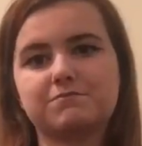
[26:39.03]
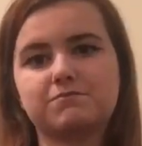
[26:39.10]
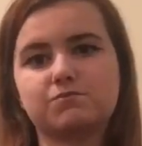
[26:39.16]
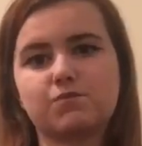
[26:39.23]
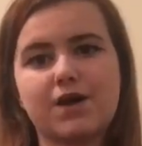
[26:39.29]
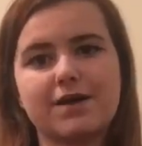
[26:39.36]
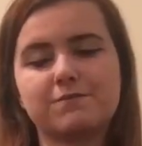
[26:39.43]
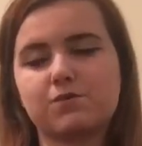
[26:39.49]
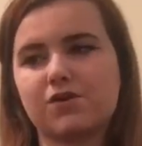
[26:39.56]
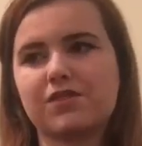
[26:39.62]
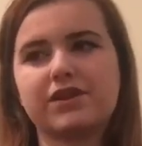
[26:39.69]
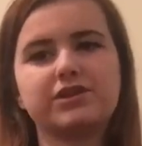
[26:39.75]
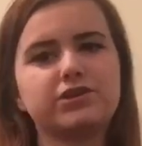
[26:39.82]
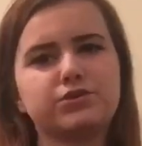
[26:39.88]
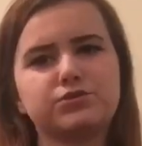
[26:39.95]
way more
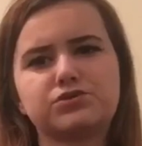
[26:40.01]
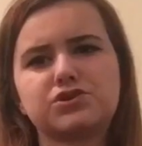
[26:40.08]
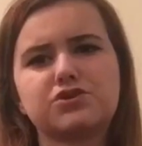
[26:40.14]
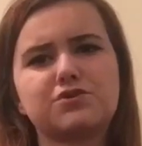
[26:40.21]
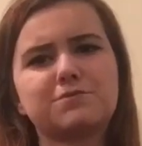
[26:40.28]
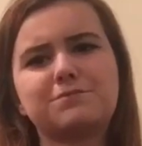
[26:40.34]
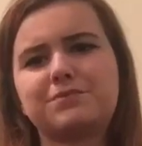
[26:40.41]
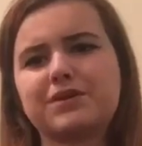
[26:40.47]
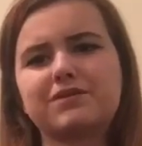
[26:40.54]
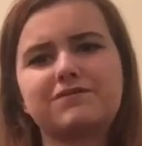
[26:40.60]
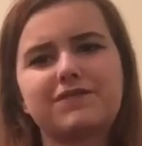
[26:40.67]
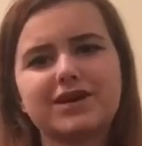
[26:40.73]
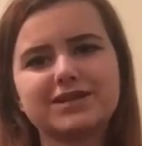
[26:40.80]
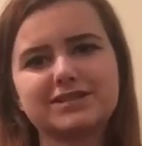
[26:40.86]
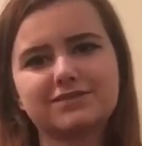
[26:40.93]
than YouTube, but
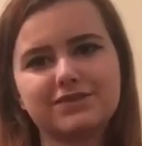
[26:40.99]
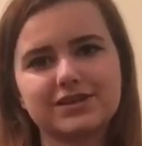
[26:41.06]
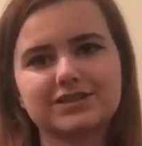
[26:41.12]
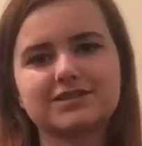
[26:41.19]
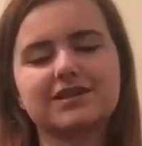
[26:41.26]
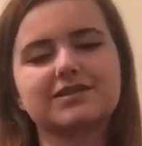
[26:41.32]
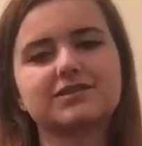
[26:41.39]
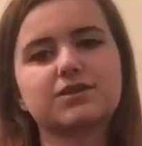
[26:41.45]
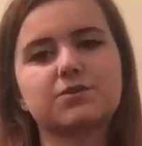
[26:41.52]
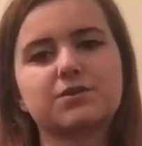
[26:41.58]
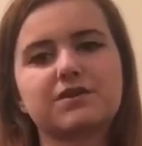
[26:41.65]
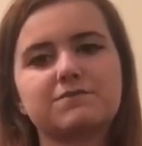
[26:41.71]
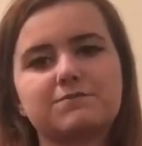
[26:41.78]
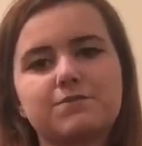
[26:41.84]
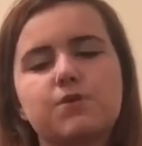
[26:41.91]
vice versa. So
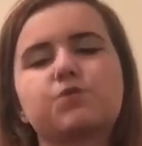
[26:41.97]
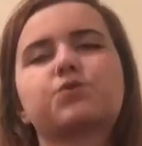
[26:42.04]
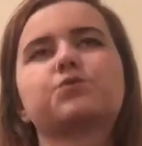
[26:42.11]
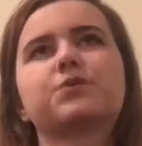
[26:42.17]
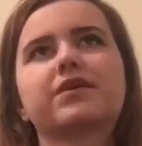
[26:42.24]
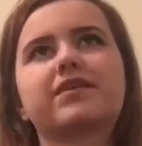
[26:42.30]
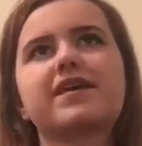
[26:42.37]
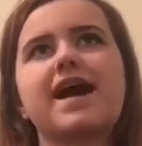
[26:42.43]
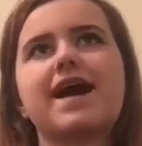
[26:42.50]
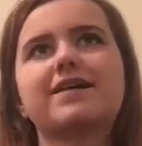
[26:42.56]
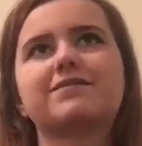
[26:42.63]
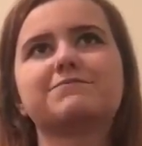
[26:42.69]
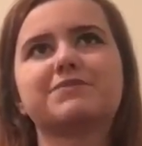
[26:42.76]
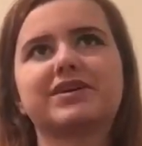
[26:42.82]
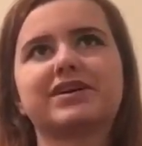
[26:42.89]
they've both really had
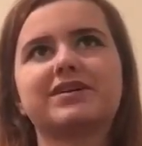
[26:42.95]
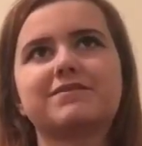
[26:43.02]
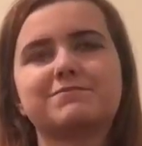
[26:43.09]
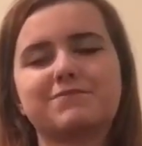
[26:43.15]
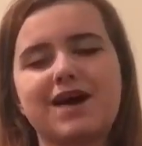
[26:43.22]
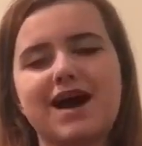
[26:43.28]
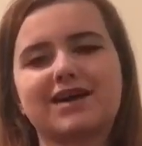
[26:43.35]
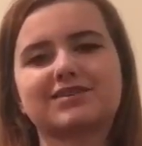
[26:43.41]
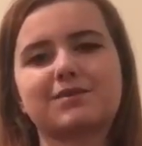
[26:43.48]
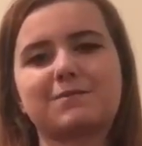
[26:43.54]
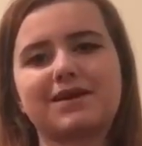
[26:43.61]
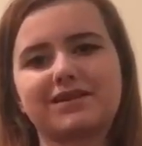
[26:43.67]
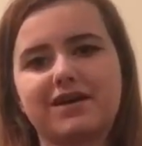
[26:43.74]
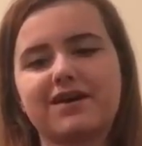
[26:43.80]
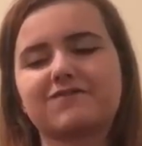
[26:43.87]
a big impact on my
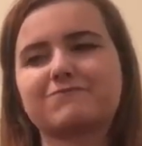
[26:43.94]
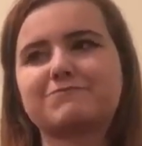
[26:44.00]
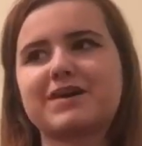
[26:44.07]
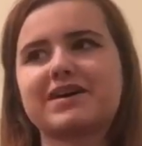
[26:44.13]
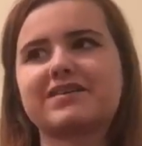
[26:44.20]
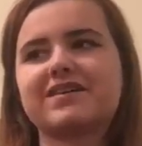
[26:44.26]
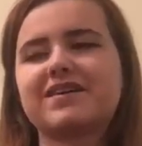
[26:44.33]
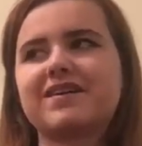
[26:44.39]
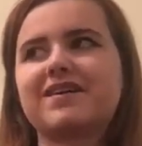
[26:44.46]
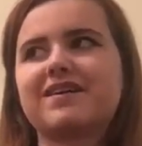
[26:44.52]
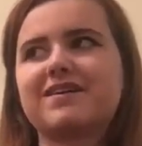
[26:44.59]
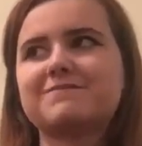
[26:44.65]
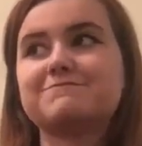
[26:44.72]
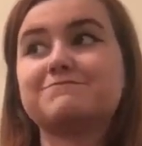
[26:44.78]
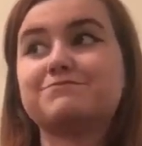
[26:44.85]
life, but
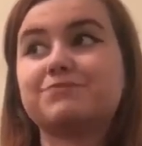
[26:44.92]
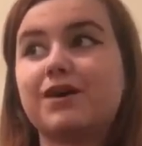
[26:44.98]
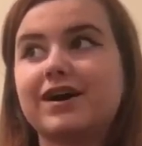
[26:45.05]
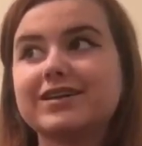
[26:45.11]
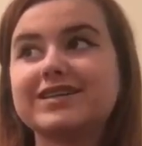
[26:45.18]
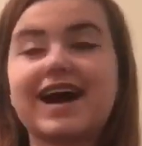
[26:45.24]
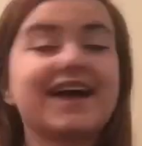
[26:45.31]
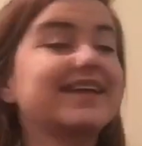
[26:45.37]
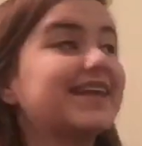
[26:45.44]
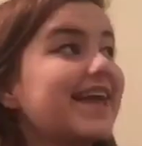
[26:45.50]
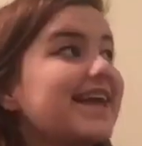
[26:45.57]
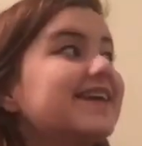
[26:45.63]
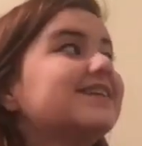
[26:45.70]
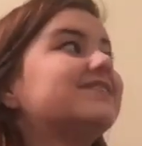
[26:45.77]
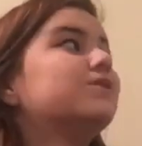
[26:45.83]
I
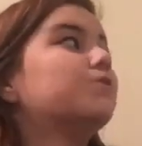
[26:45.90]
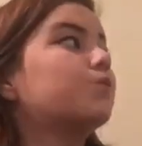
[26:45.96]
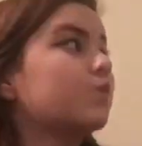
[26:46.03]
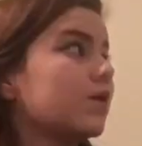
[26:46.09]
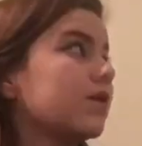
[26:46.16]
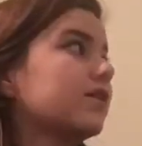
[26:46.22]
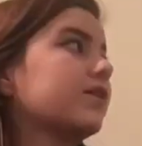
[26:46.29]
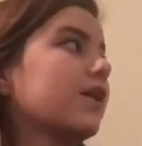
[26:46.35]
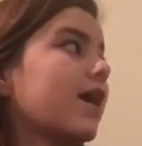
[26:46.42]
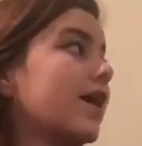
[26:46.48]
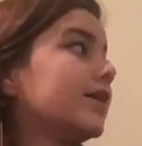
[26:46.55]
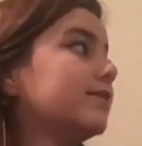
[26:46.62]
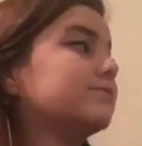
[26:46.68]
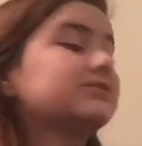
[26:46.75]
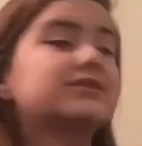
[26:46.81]
can't word. I
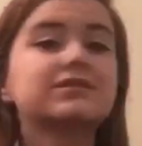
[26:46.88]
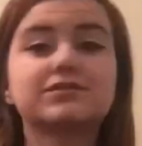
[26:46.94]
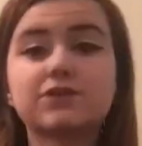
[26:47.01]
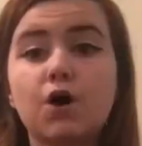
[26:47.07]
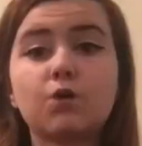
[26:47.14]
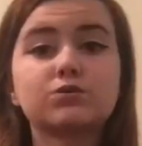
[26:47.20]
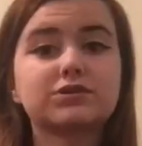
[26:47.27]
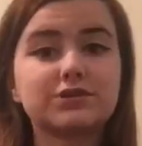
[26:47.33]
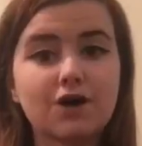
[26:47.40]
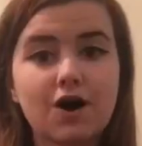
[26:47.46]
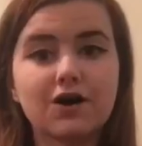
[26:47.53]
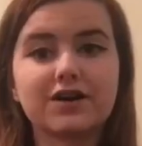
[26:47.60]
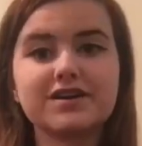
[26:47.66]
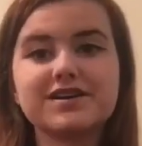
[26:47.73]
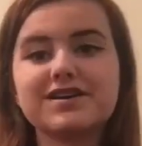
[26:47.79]
am so
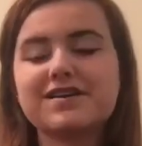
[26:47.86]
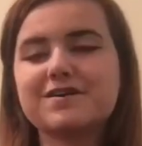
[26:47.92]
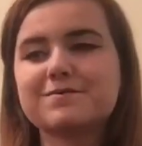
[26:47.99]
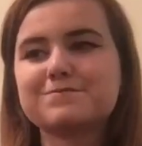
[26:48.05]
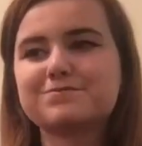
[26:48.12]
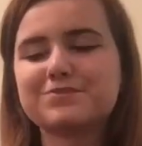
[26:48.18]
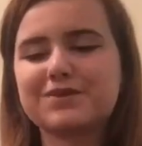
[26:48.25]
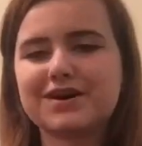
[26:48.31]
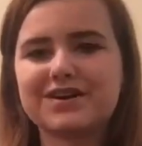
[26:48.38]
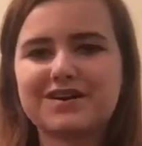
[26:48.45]
sorry. But